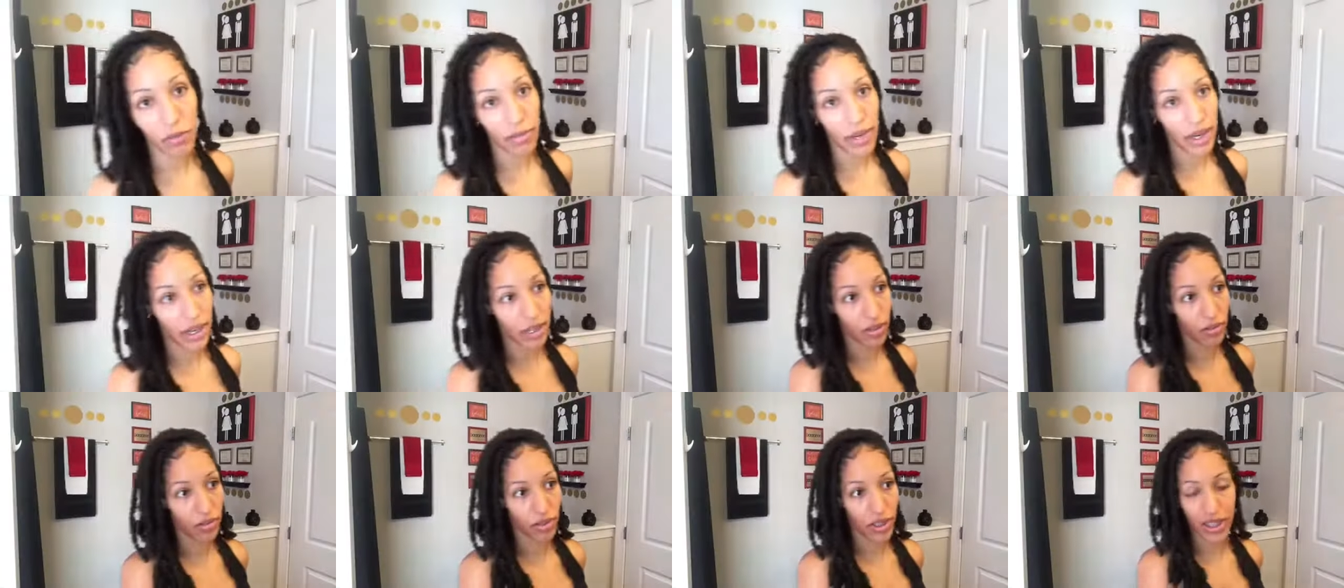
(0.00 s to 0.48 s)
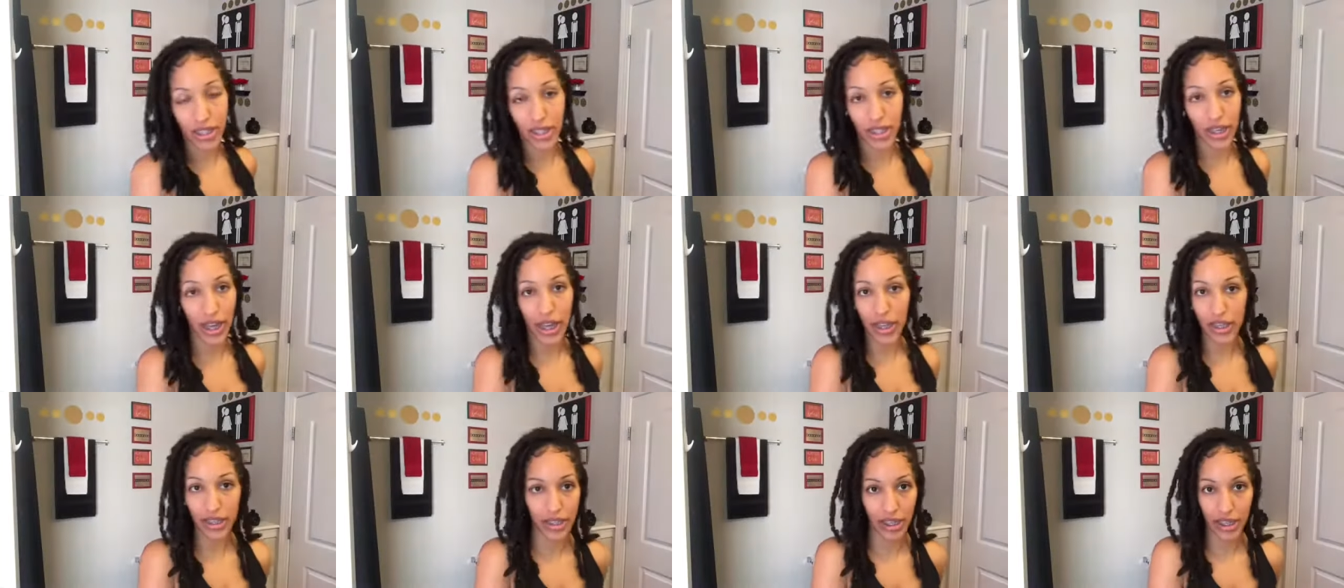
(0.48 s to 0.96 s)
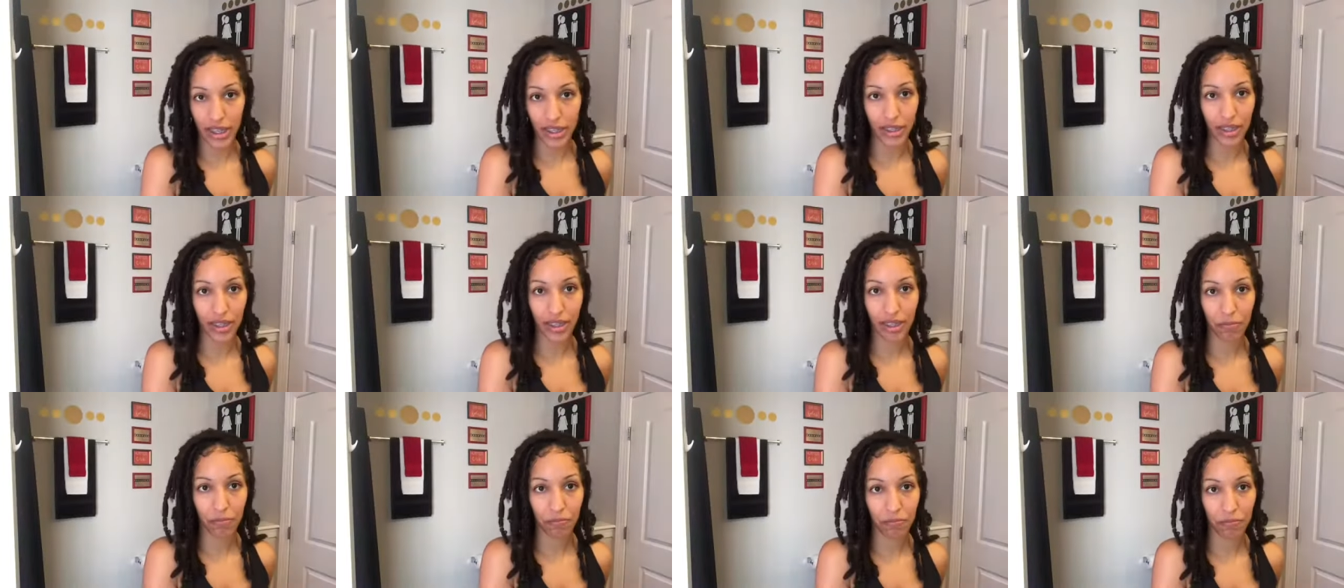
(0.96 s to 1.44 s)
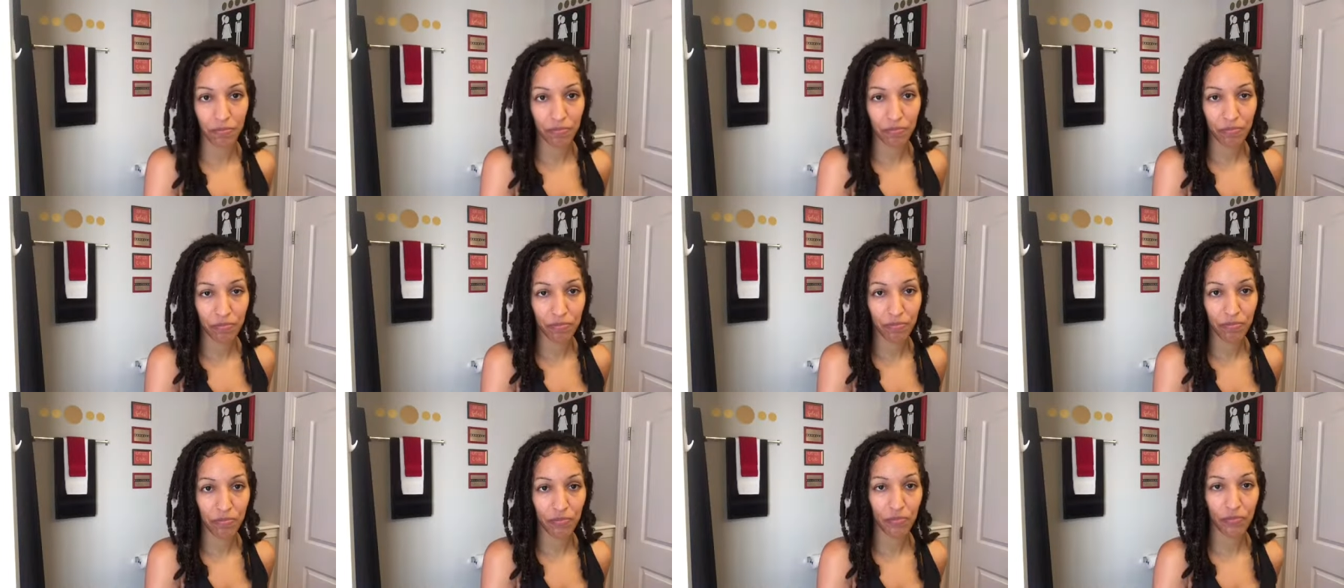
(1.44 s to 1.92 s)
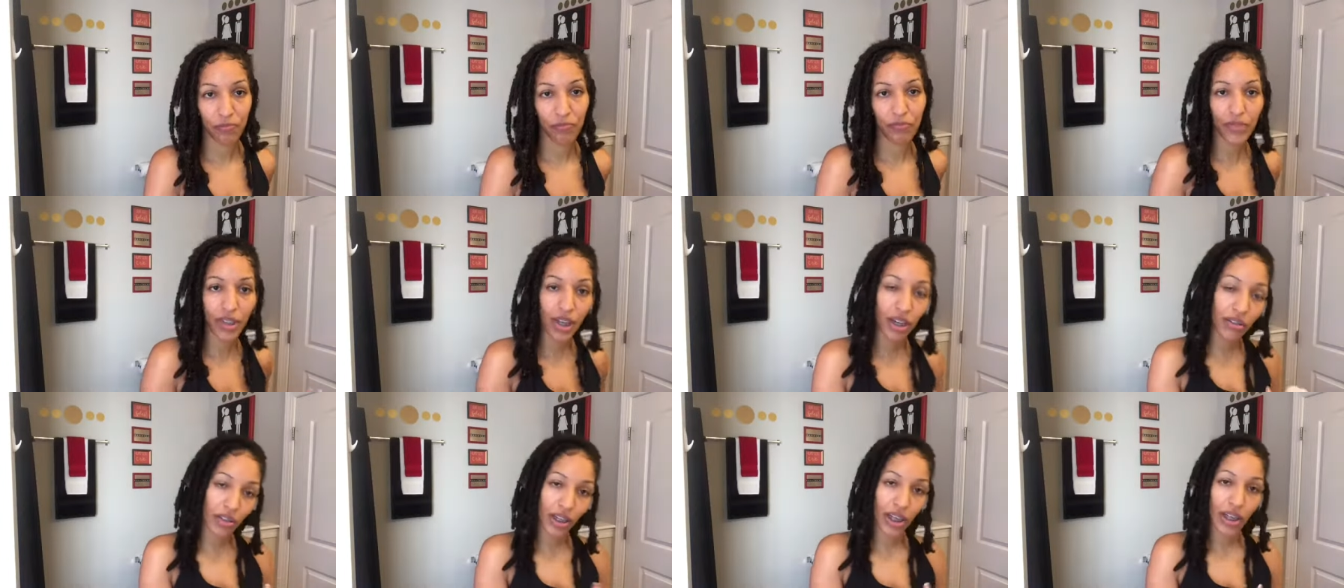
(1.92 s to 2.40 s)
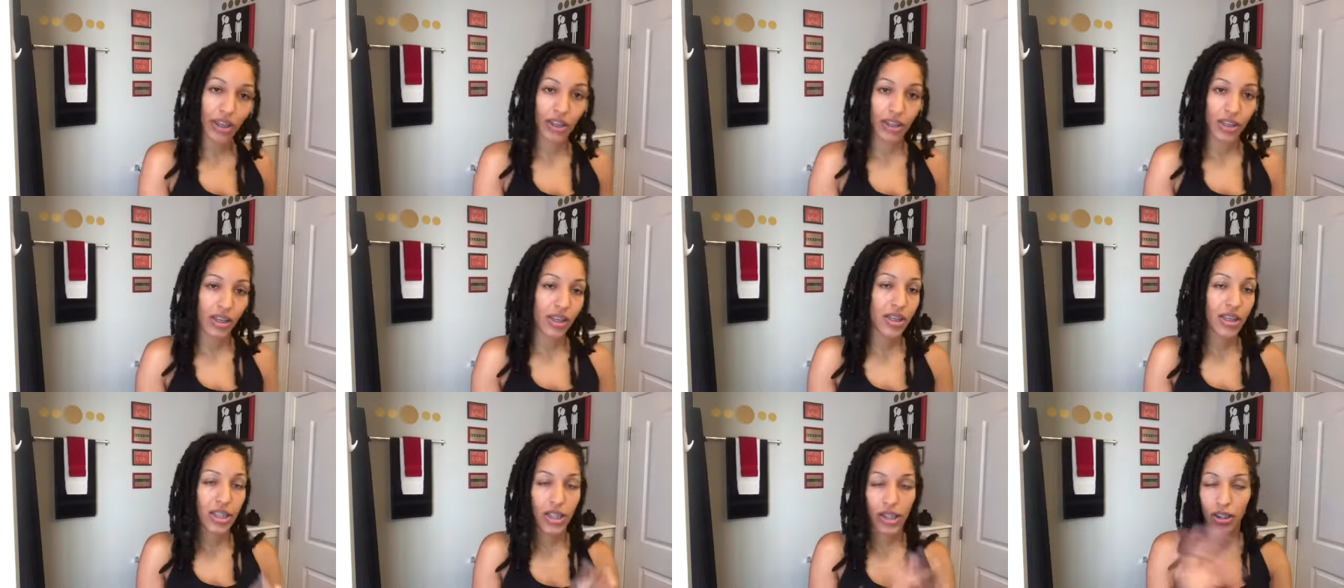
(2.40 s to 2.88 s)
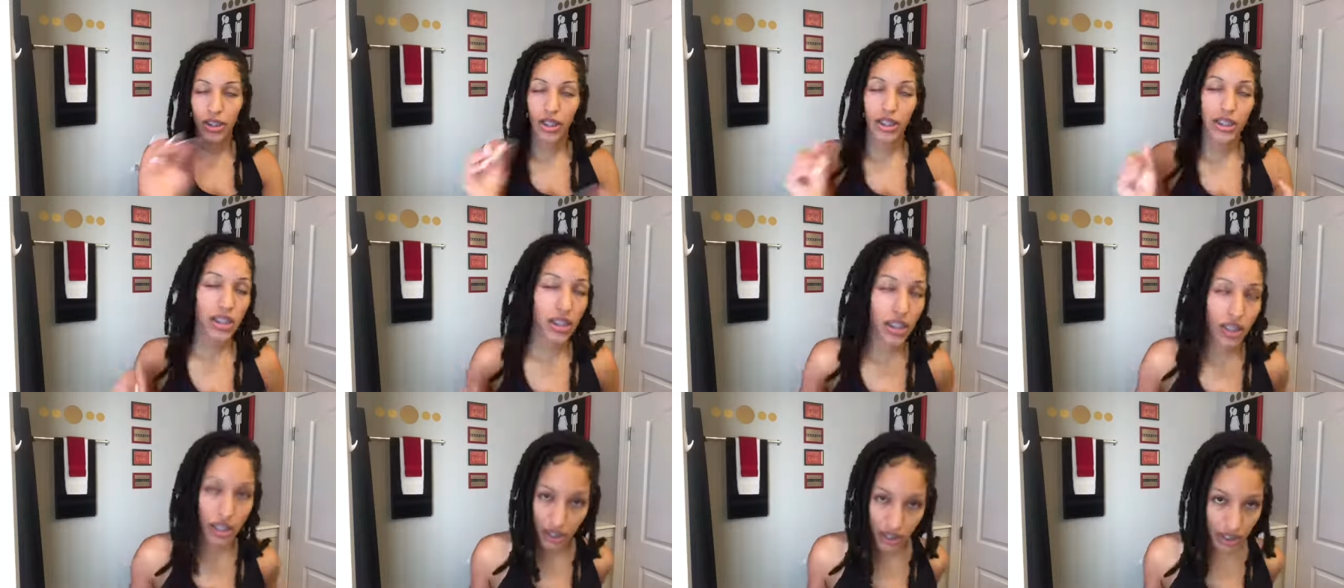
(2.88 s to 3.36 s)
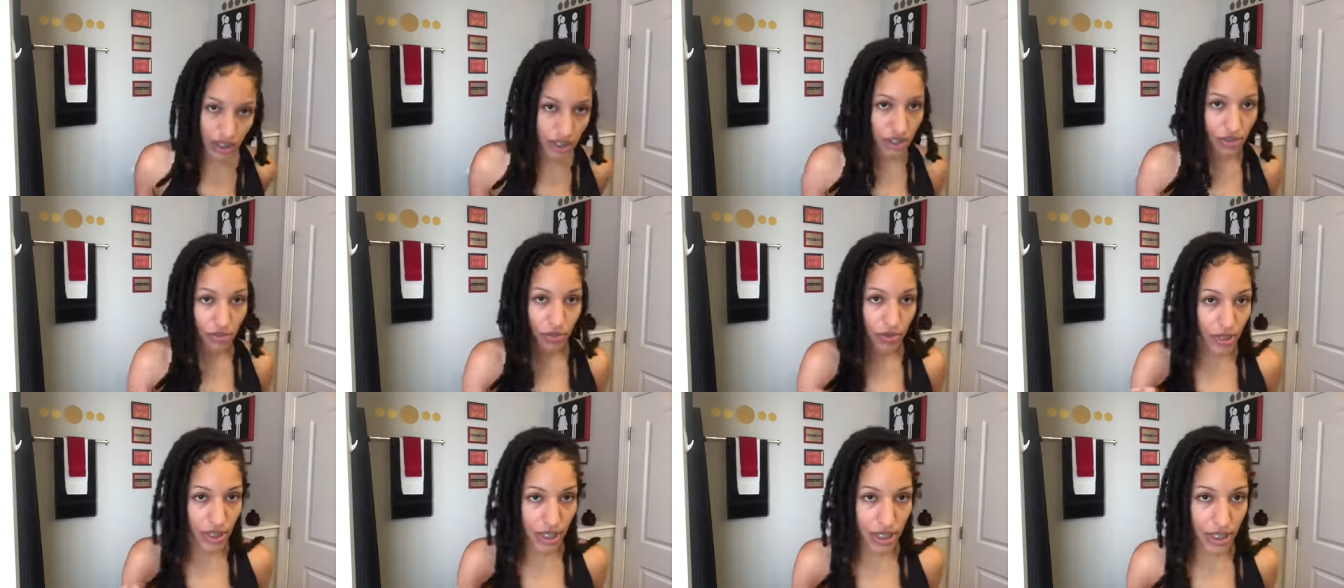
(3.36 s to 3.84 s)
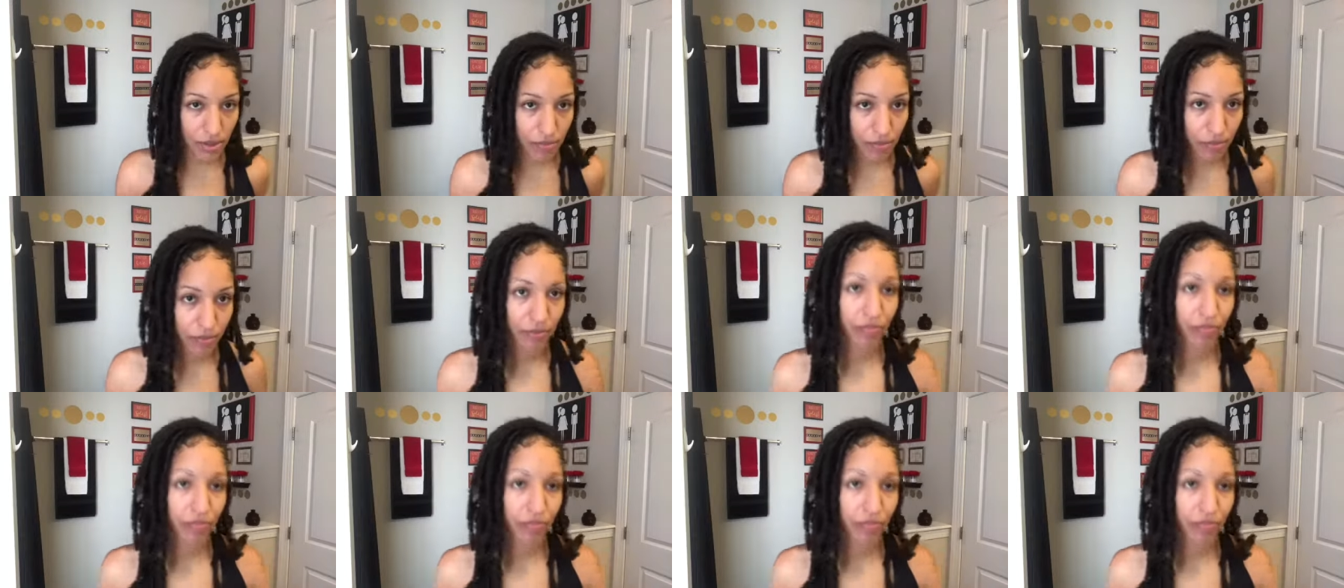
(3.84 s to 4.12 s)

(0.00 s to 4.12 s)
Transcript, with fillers: bottle does not say that. Okay, so let's get into this routine.